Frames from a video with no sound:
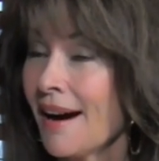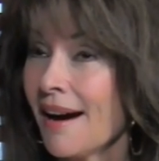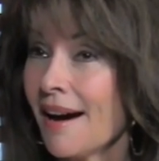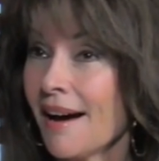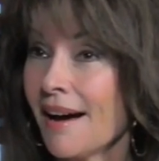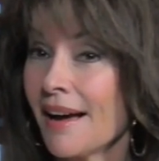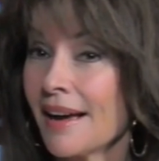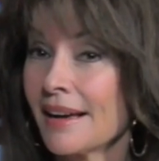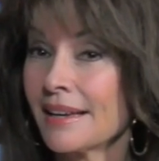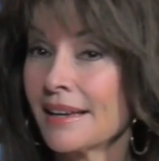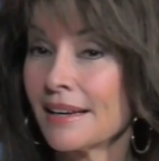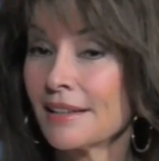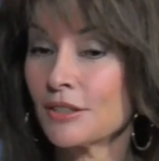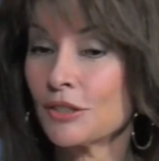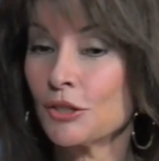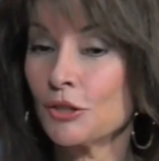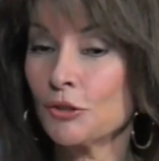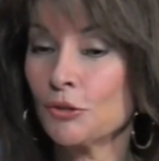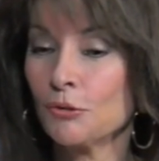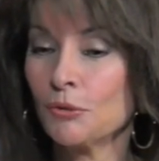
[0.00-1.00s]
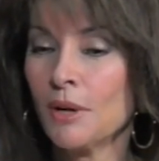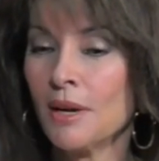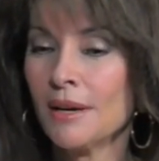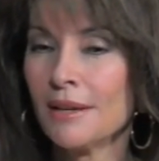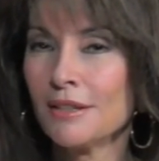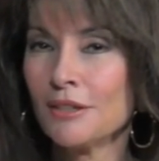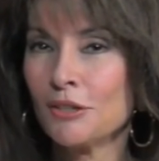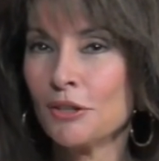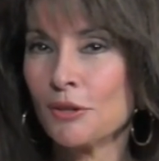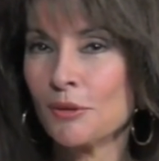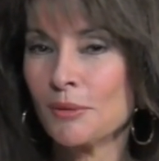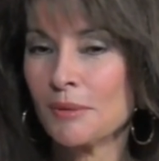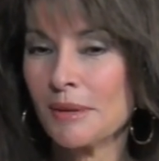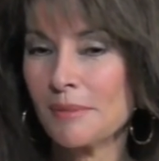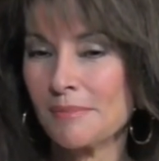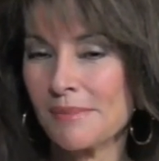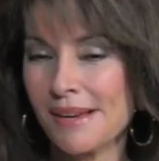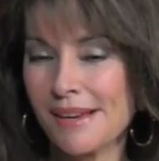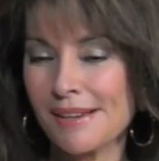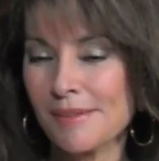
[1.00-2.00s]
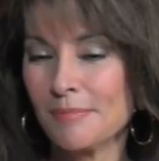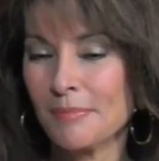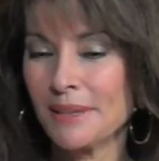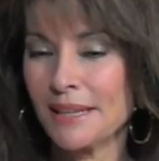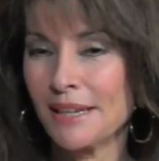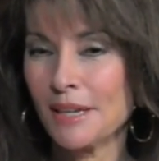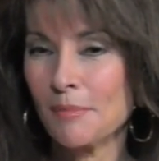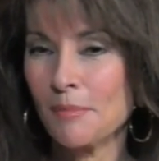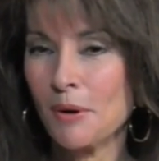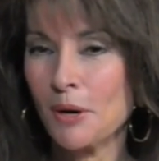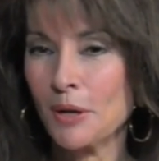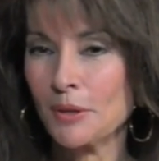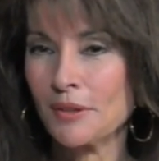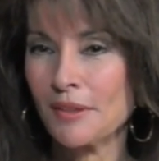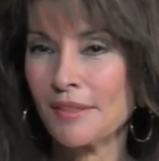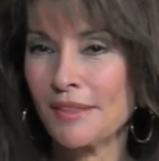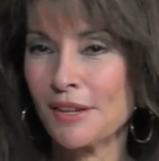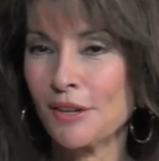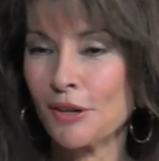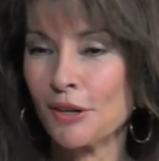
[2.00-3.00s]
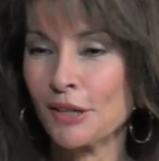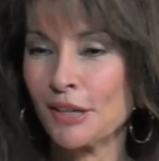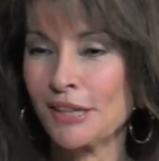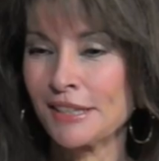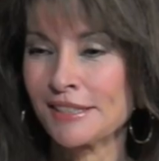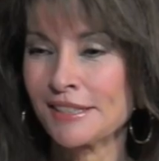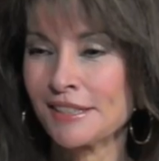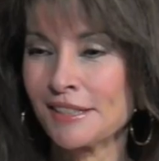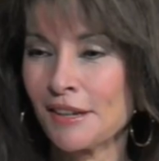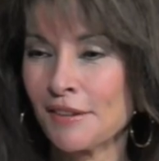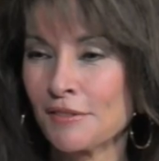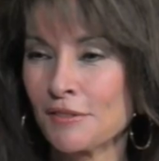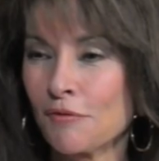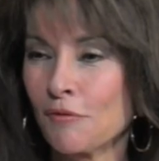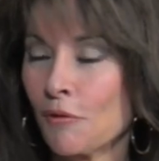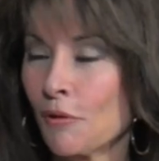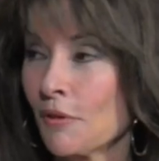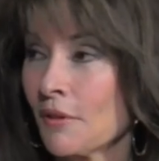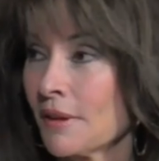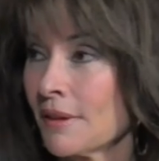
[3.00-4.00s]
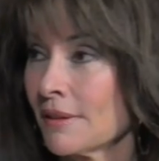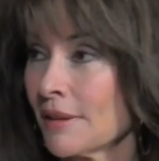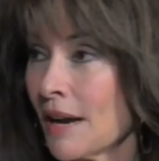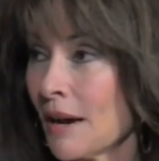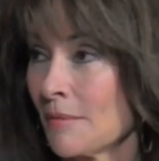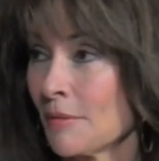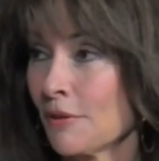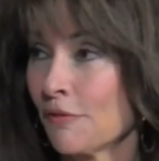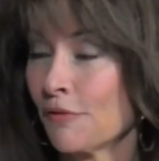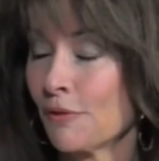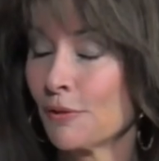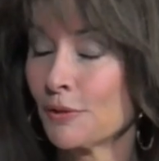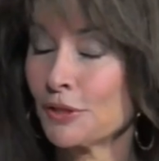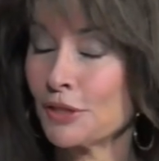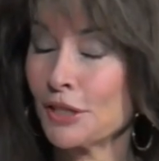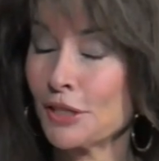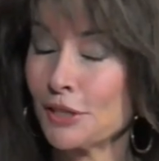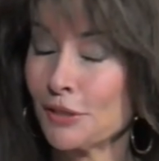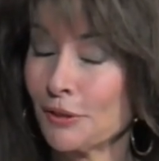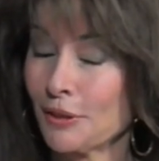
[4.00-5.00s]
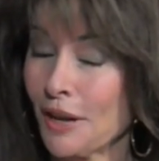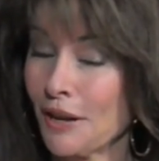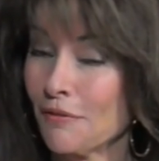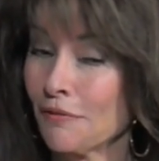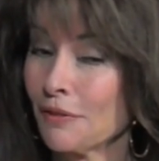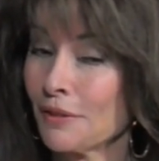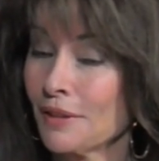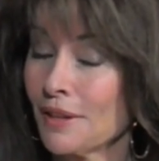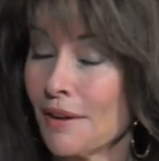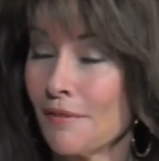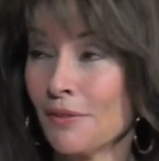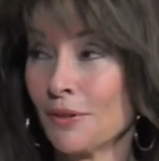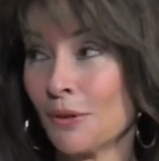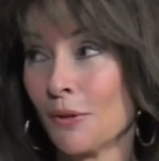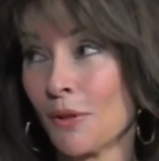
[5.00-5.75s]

Uh, I get to, you know, uh, play a part that the audience loves for the glamour, for she's looking for love mm.